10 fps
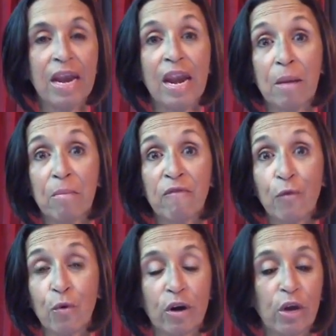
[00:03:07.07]
Number
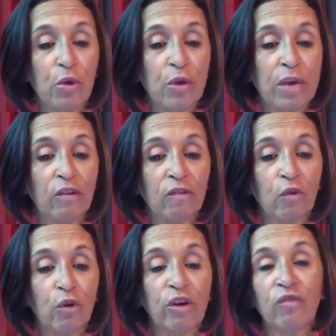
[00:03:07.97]
four, you can
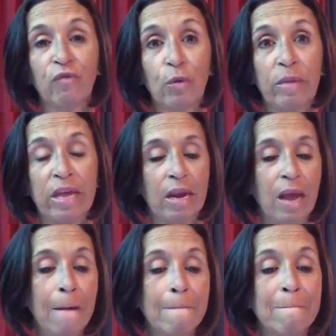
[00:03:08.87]
discourage vermin.
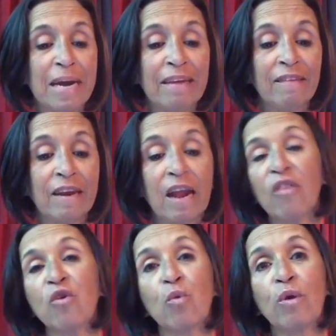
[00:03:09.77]
Mice and
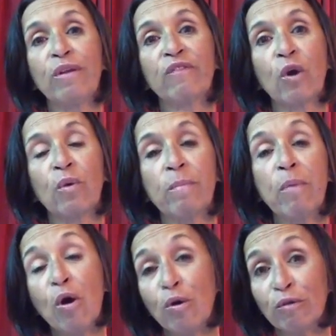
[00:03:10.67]
other rodents are
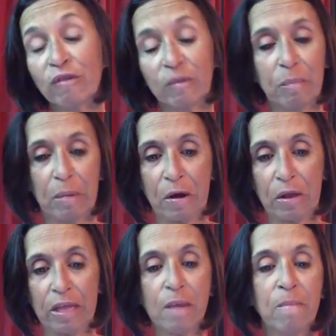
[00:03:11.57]
repulsed,
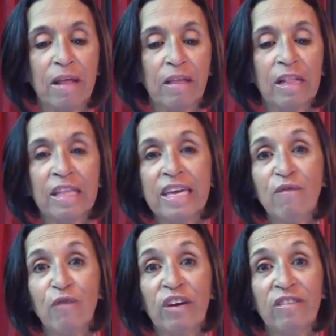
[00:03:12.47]
apparently, by the
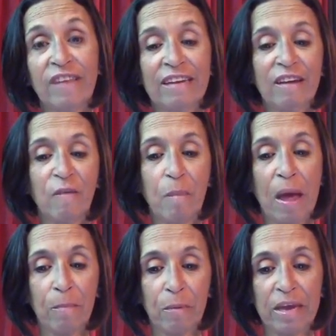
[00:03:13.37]
clean, fresh scent of
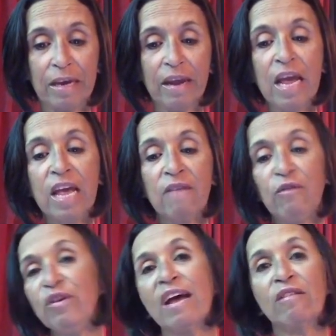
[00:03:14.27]
peppermint.
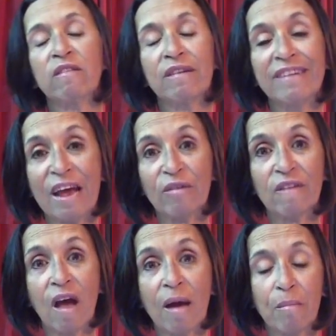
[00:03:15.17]
If you douse,
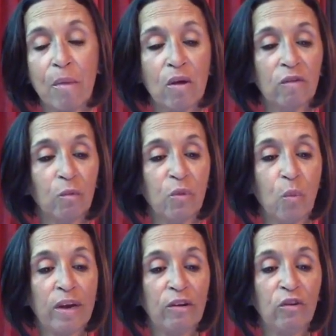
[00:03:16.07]
douse, cotton balls with
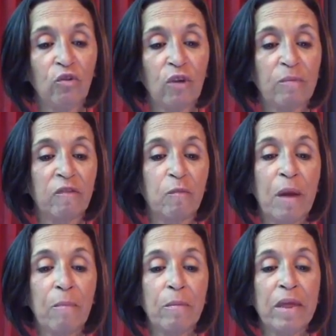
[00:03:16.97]
one to two drops of
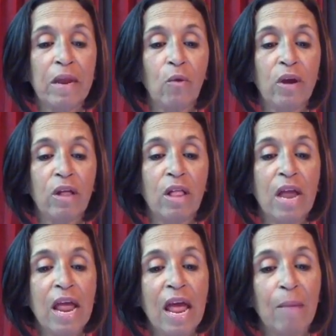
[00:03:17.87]
peppermint oil
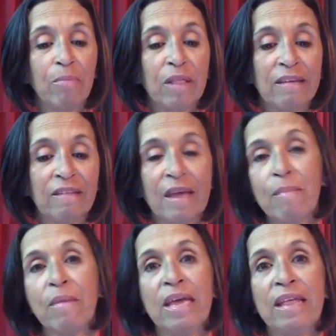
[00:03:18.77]
and place
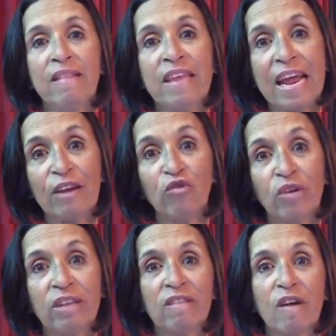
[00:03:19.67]
them in the
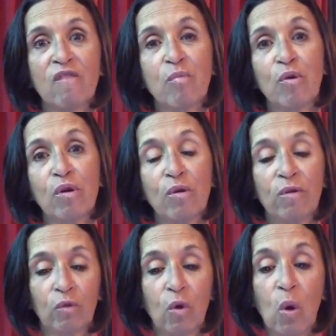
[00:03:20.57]
entrance of
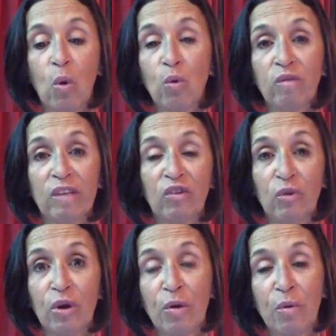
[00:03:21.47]
burrows or holes that
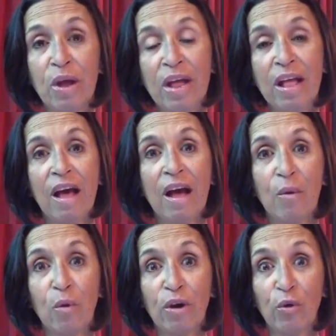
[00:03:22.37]
you know
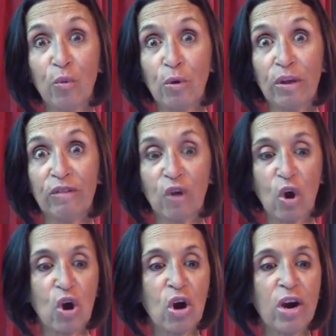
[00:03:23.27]
uh, where your rodents
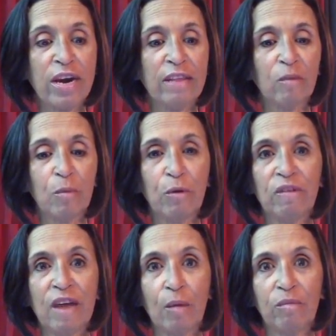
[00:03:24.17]
are. It's
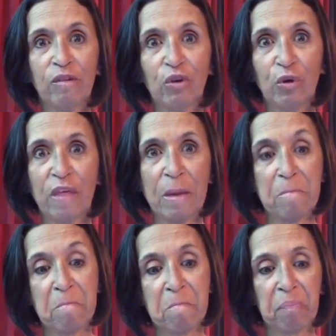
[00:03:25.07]
supposed to help deter them.
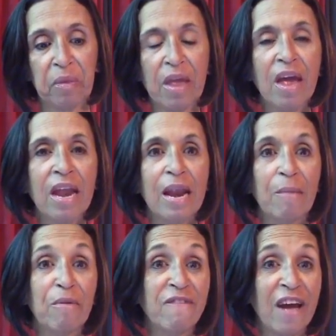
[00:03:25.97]

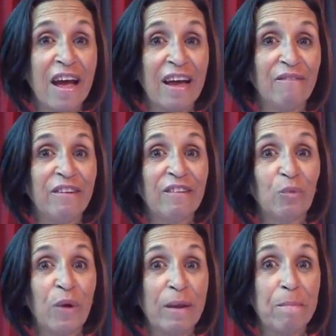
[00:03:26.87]
Number five,
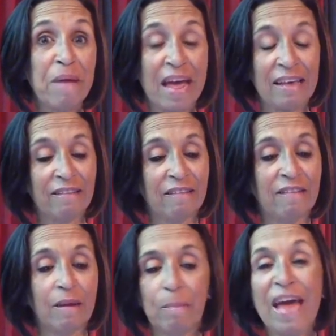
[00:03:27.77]
dissuade pests.